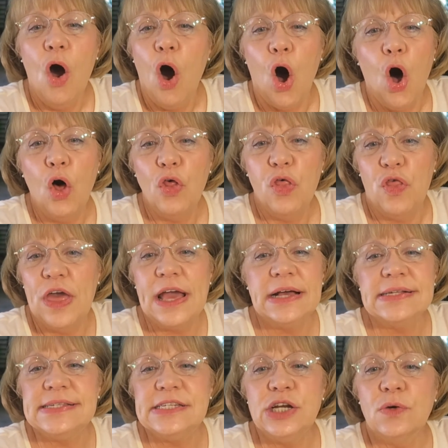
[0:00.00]
All
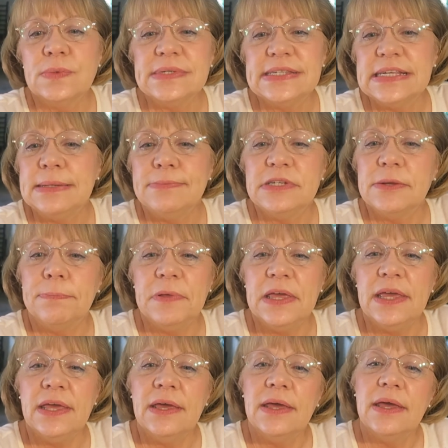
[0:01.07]
things don't seem to
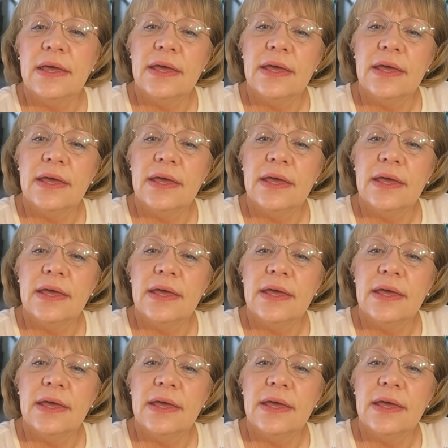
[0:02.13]
be